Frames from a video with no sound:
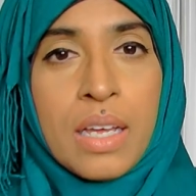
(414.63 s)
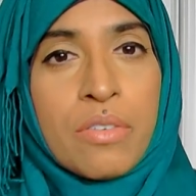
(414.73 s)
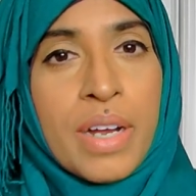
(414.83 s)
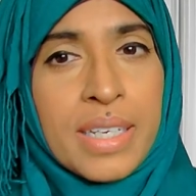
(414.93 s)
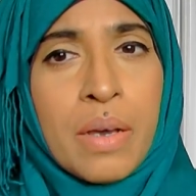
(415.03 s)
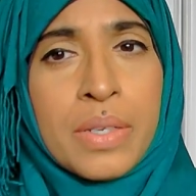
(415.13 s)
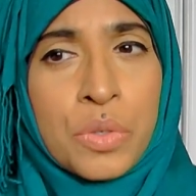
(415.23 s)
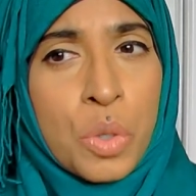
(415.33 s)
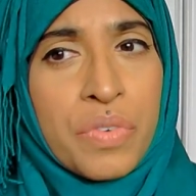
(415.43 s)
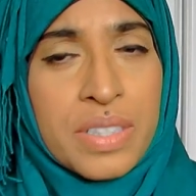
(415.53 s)
Right now, I
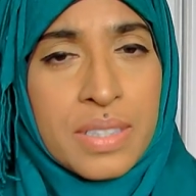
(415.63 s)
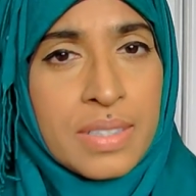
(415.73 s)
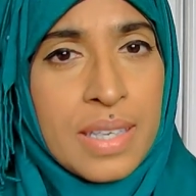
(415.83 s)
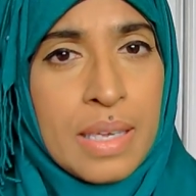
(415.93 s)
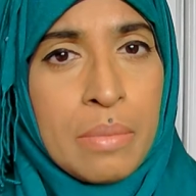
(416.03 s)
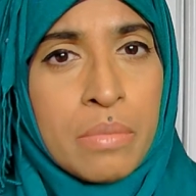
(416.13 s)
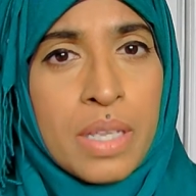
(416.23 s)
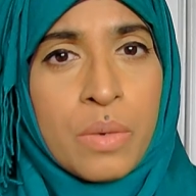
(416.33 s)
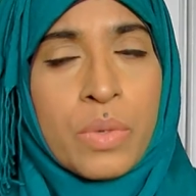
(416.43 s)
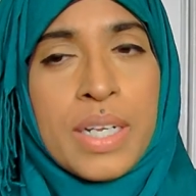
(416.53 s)
don't know if it's the same.
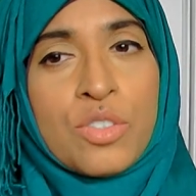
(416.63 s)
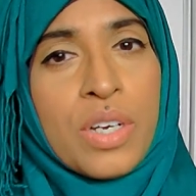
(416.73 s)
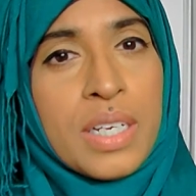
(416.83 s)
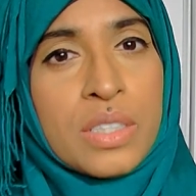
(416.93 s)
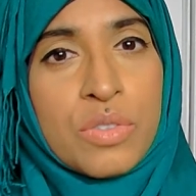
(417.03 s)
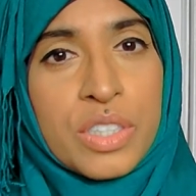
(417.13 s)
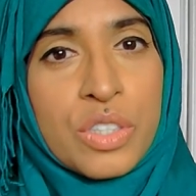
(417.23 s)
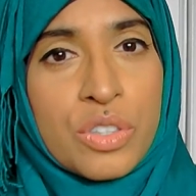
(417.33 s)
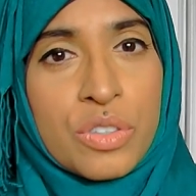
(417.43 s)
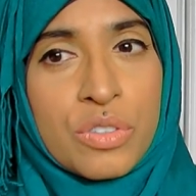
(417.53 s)
Like when I tried to
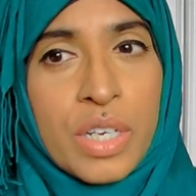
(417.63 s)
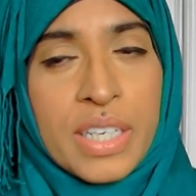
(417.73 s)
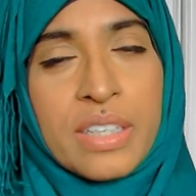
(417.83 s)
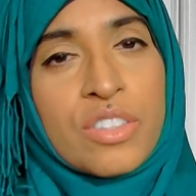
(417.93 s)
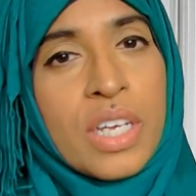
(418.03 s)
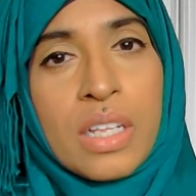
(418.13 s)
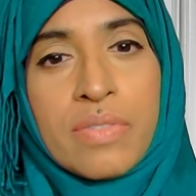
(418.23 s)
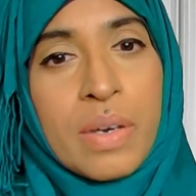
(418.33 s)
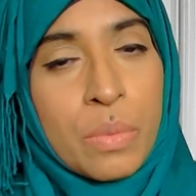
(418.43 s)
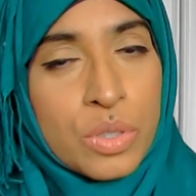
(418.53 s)
register, I couldn't tell
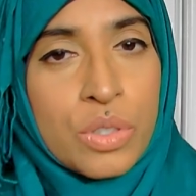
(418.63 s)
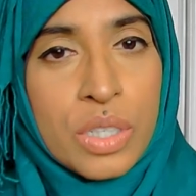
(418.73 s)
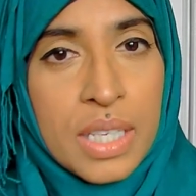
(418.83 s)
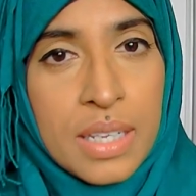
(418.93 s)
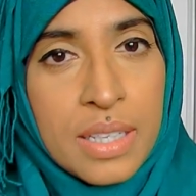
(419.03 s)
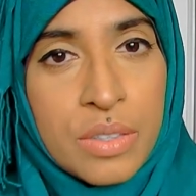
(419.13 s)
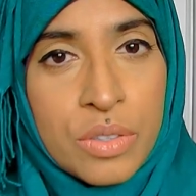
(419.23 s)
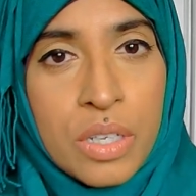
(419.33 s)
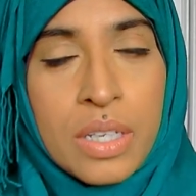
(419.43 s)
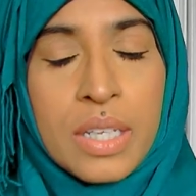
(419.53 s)
if I was going to get in or
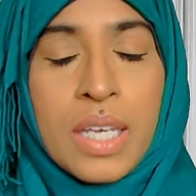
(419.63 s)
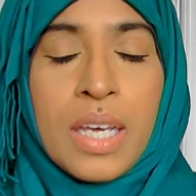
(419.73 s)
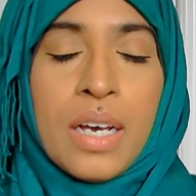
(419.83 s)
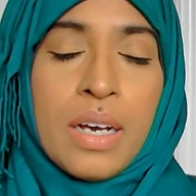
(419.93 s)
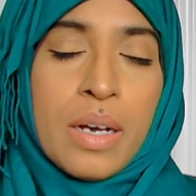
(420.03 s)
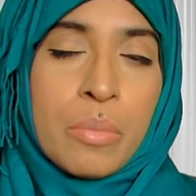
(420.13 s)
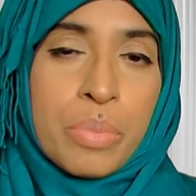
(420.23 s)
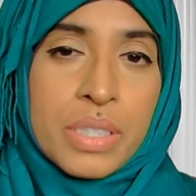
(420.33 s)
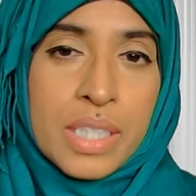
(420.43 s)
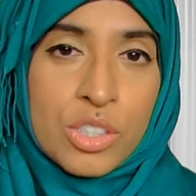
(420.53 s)
not.
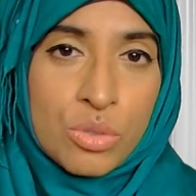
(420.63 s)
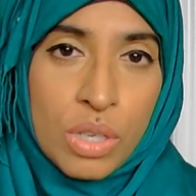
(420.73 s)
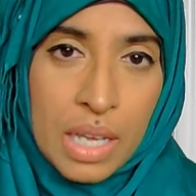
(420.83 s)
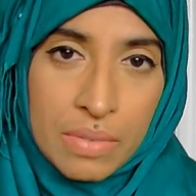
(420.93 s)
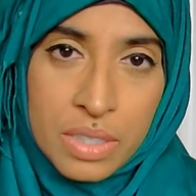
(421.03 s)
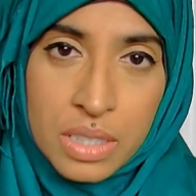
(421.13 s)
But they do have a